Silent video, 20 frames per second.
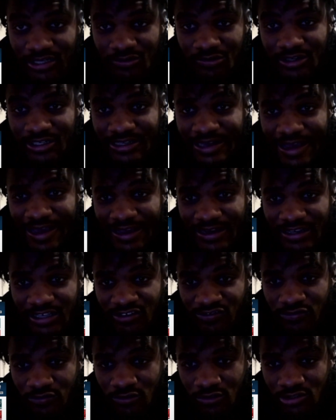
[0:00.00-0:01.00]
of what that
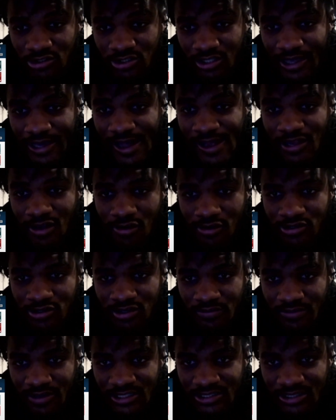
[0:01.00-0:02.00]
is for us. like I know it's
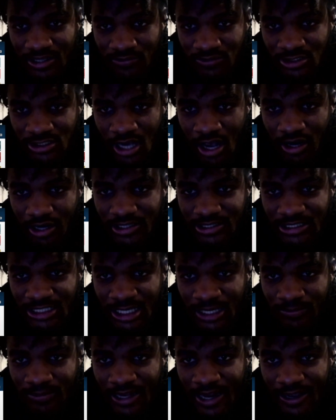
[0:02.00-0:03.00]
gonna be some shocker
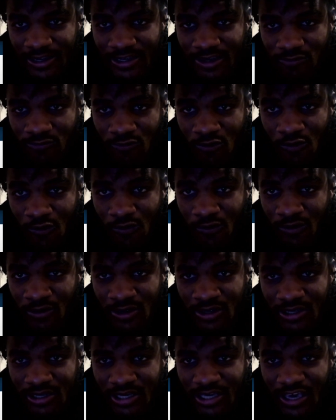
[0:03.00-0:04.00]
team that I get wrong.
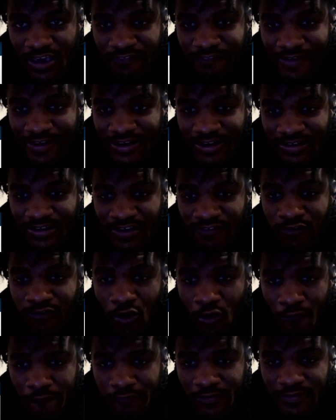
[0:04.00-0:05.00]
If any, if
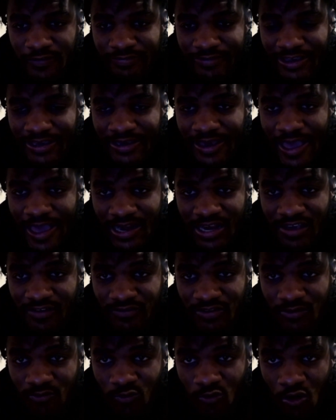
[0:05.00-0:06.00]
hopefully if I get any
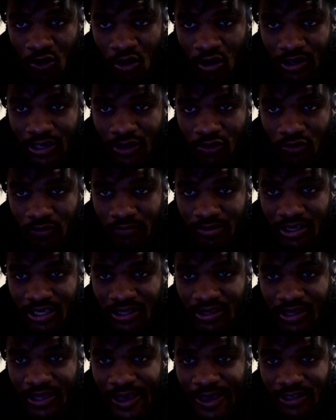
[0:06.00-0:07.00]
of them wrong, it would be
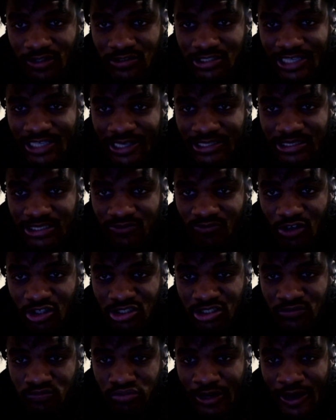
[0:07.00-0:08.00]
that Texans
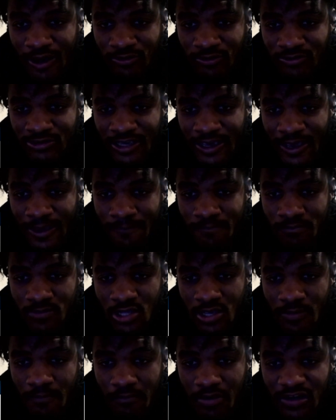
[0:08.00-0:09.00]
versus Browns game
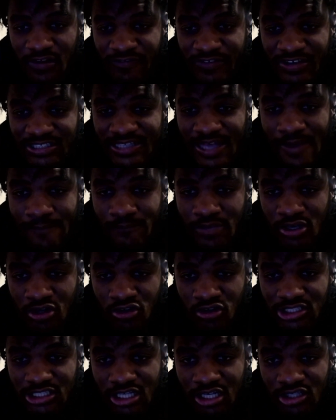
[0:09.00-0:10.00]
but if it's that
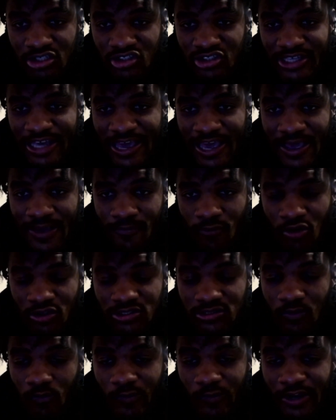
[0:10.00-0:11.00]
Bill Steelers game on
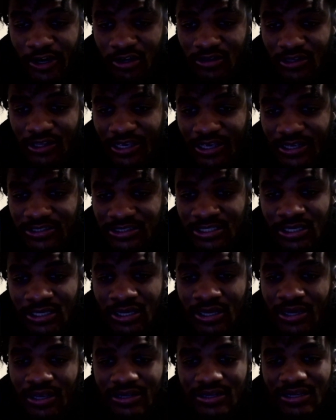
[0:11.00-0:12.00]
some weird things,
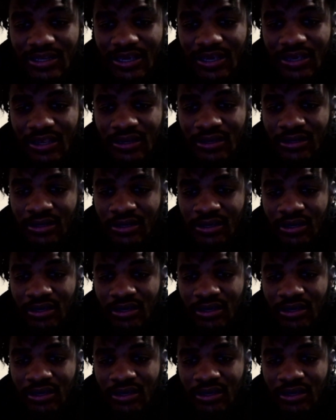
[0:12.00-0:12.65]
then